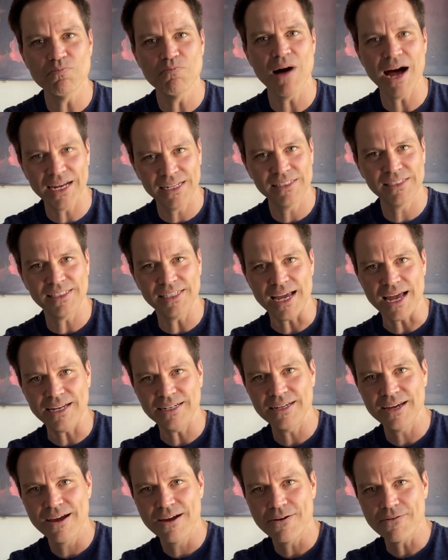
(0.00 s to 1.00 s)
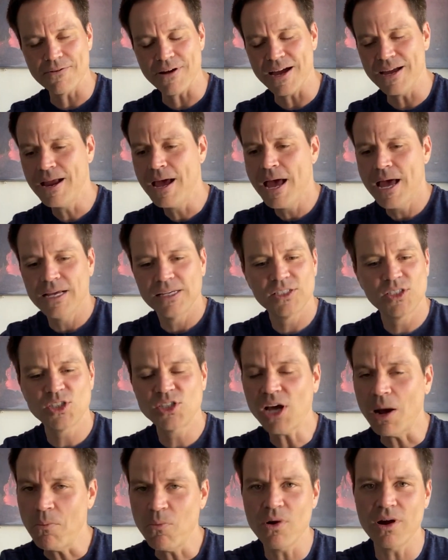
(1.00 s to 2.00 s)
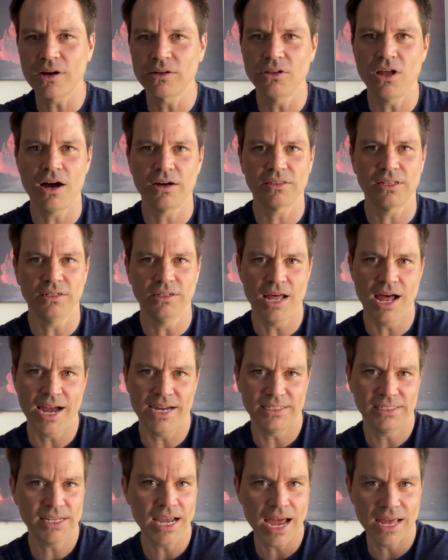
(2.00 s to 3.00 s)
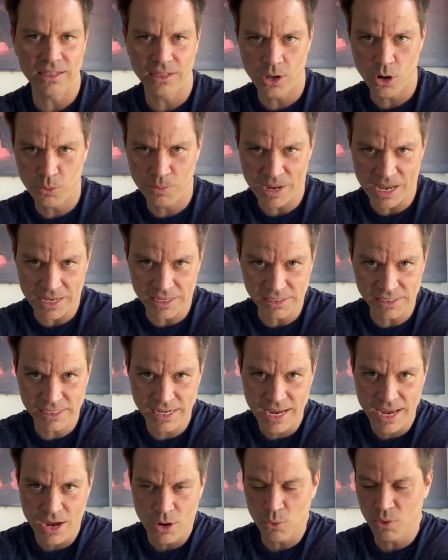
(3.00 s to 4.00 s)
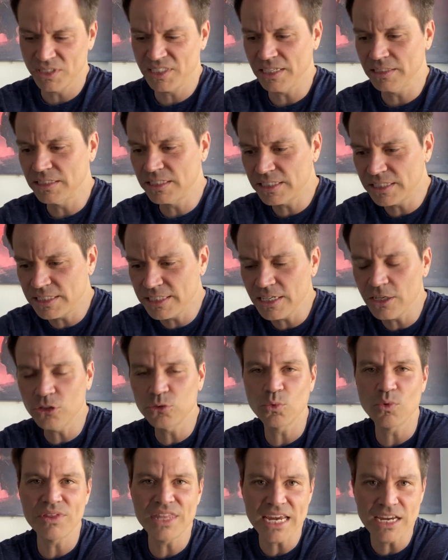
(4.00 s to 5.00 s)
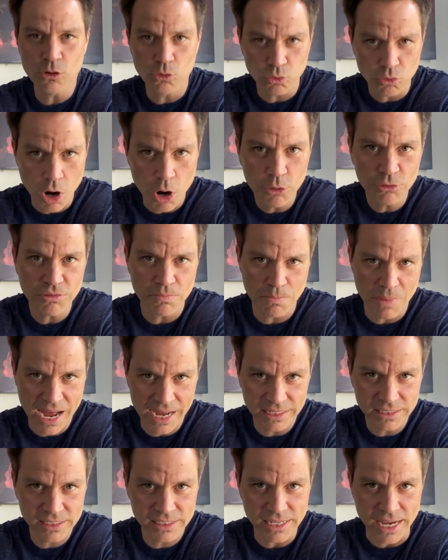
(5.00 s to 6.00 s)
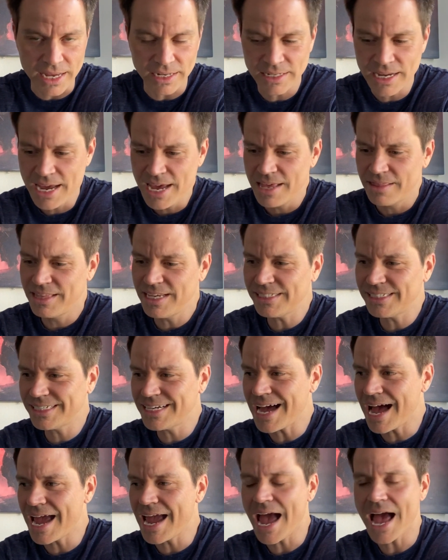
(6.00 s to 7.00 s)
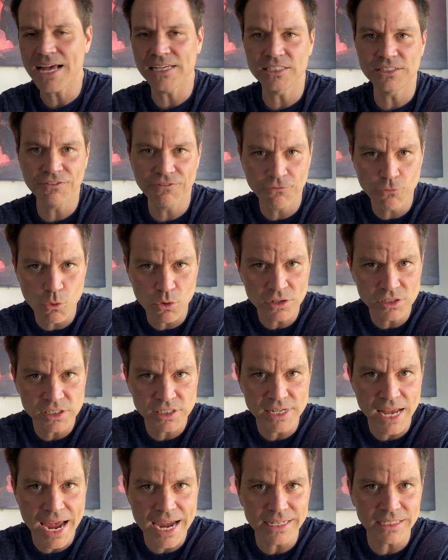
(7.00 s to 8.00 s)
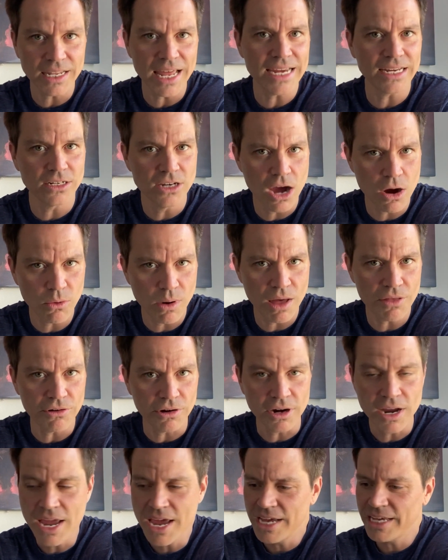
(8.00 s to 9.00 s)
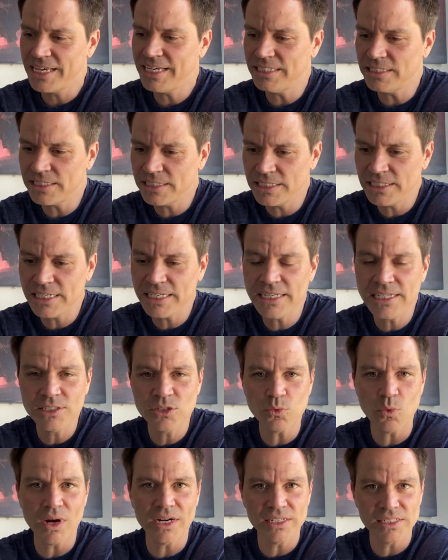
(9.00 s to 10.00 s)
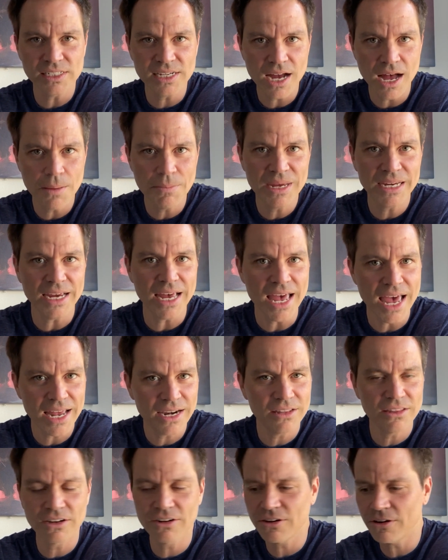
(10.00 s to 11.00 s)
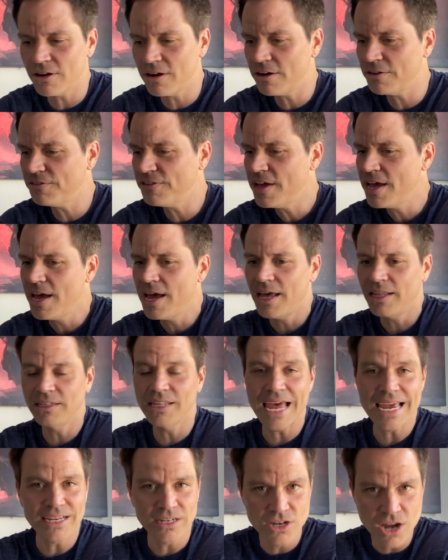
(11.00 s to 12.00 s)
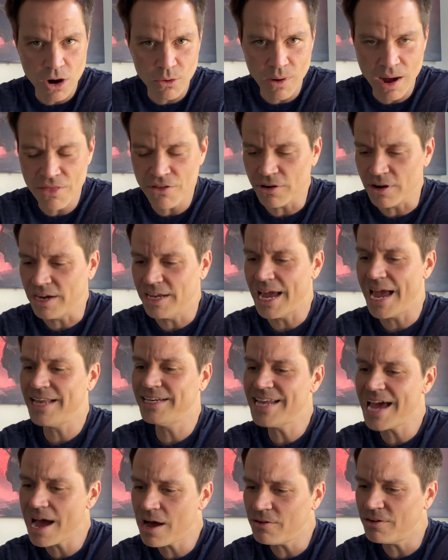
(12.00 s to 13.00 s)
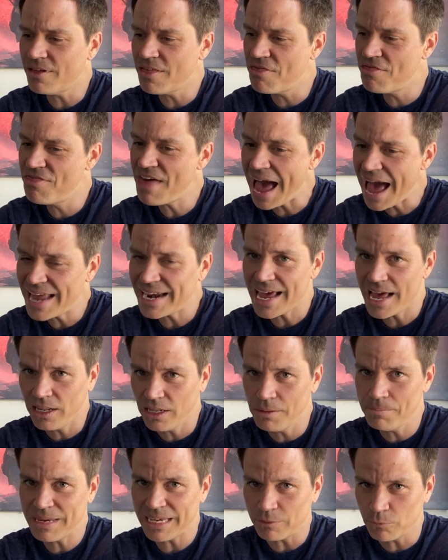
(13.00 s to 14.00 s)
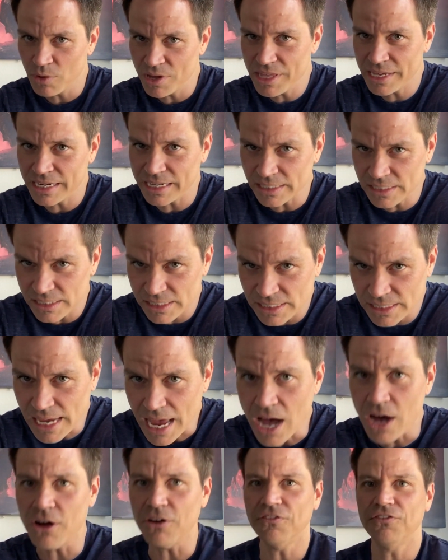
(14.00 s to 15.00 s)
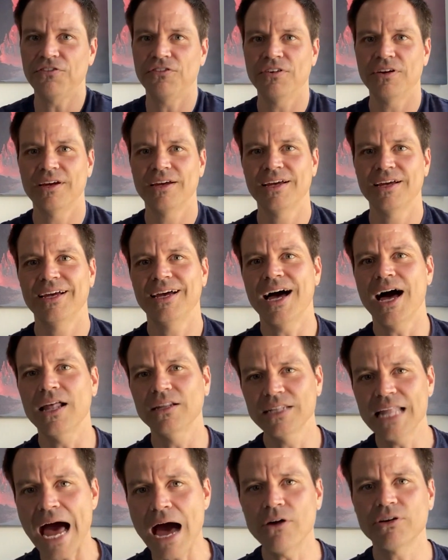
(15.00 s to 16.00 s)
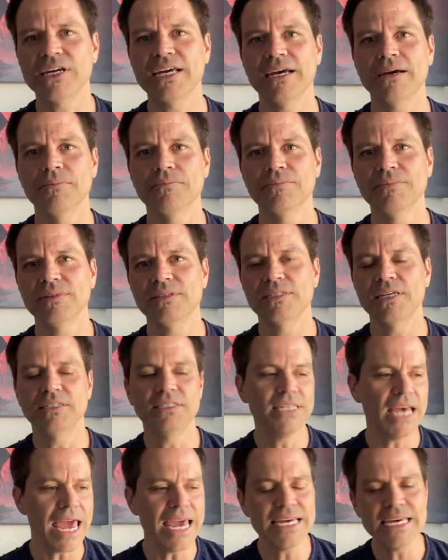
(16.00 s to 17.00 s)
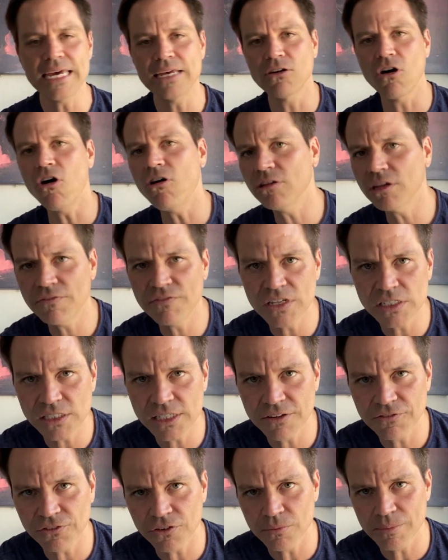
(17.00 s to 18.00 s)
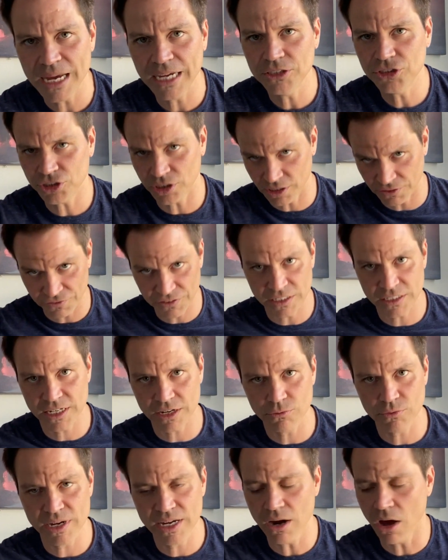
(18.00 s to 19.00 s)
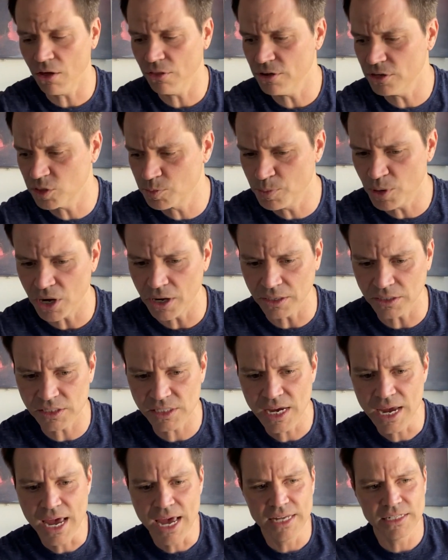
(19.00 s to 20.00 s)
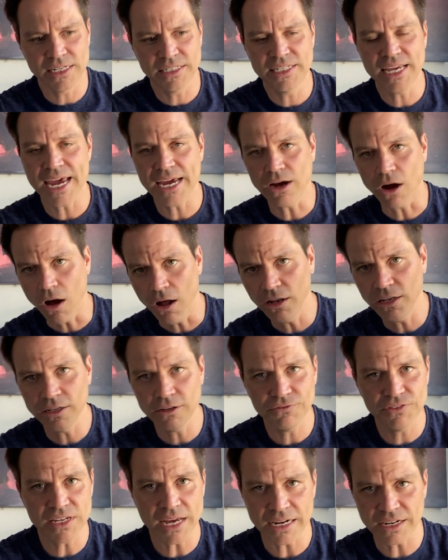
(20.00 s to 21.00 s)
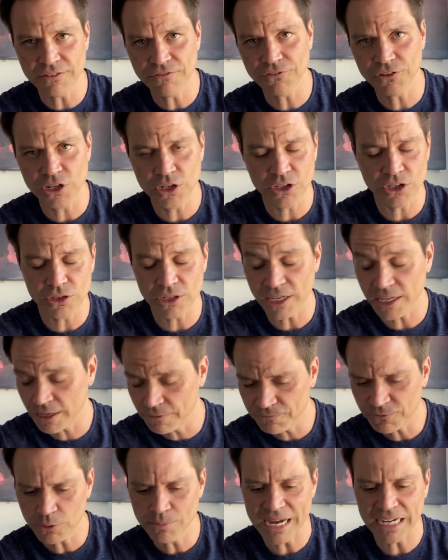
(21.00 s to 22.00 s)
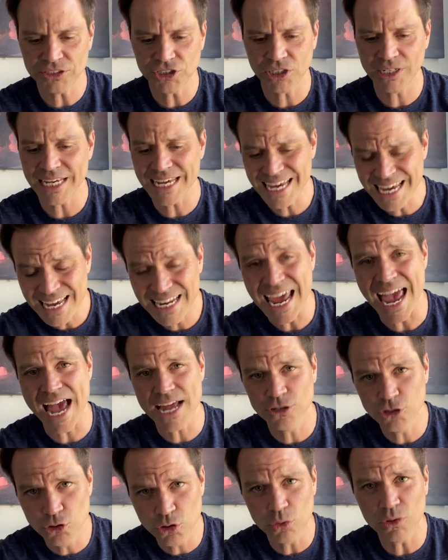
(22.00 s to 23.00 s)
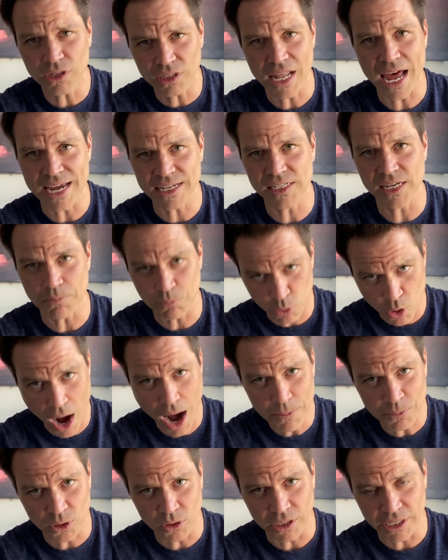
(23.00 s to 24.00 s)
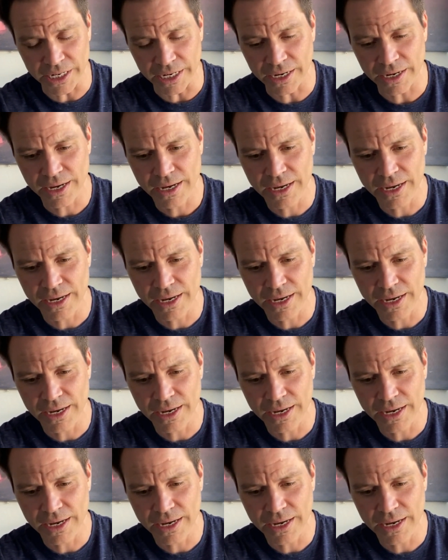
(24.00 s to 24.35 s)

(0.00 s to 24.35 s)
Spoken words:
mindset, right? Somewhere along the line, Ty Lopez was instilled with a growth mindset. This guy has foresight like no other. He sees what is coming ahead of the curve like no other. And now that element within itself allowed him to take in all of this information, if he did read all those books, to take all of that information in and utilize it properly.